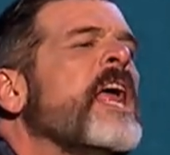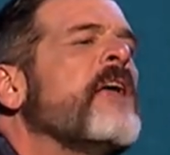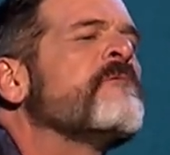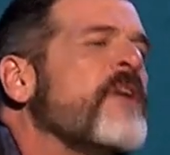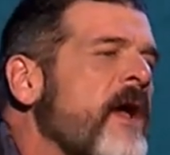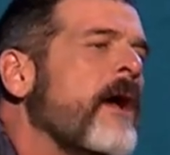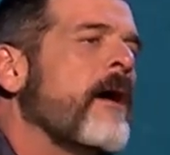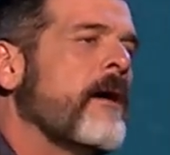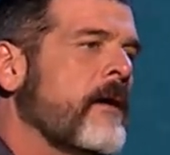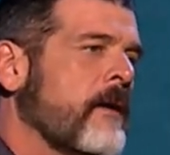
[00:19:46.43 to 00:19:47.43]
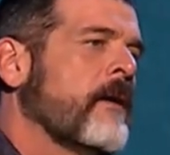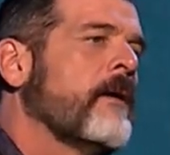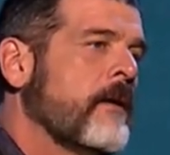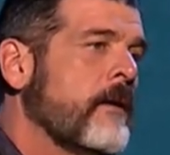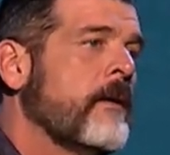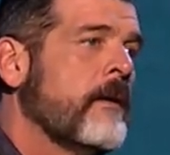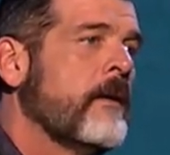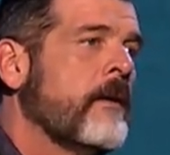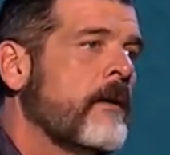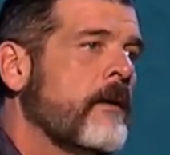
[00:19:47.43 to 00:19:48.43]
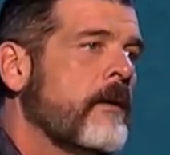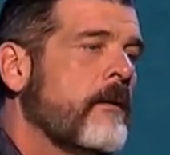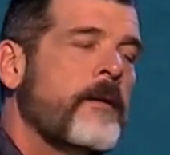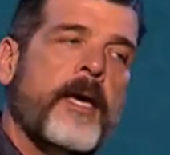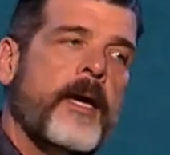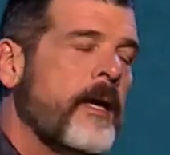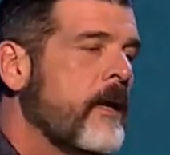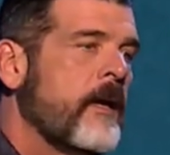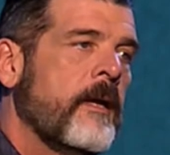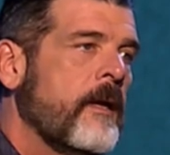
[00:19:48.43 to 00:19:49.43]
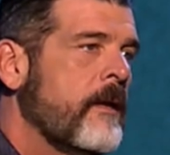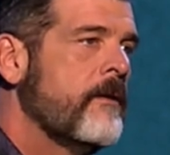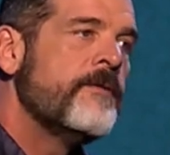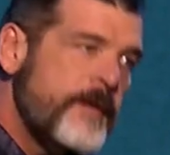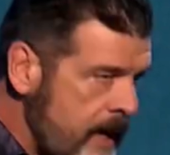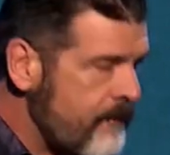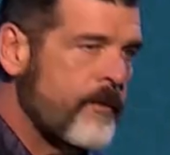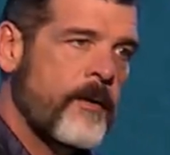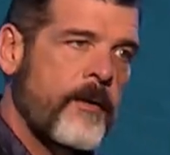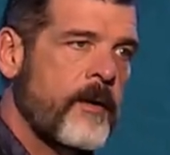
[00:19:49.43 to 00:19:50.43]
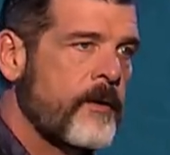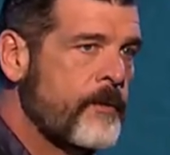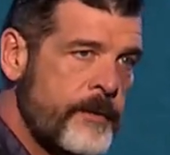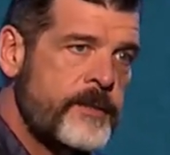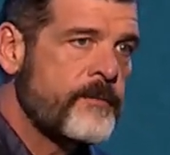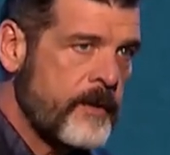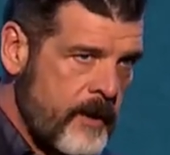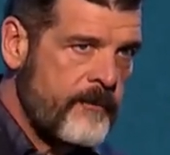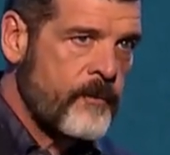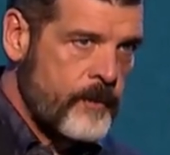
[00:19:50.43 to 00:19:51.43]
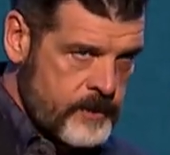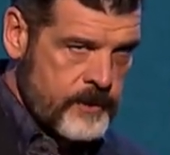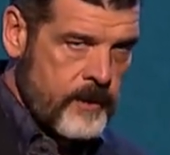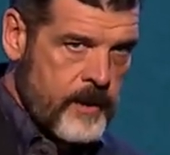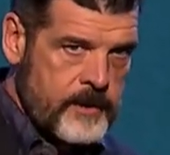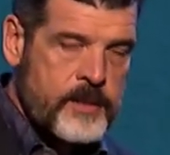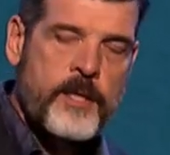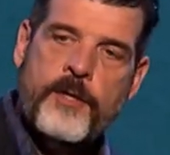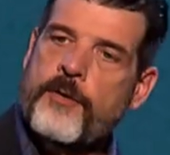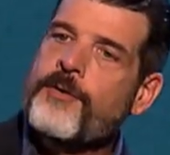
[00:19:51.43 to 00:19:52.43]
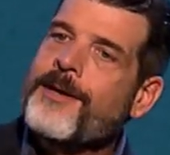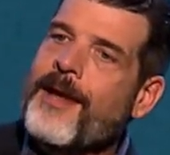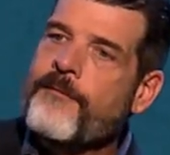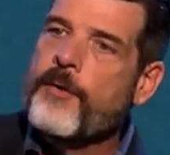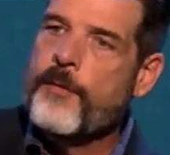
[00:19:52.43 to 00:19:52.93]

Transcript: it ain't fair. Okay, you're never going to recover what you lost. You're never